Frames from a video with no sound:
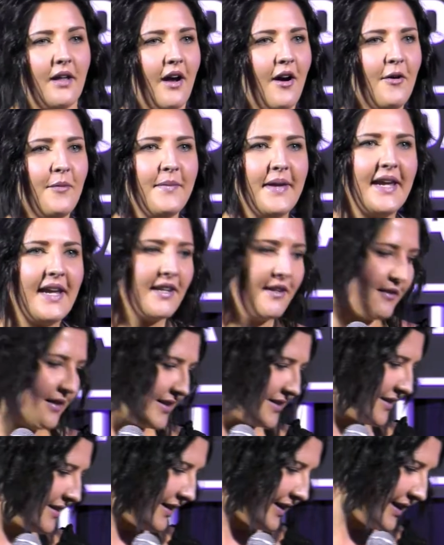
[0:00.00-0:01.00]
Oh man, you guys are going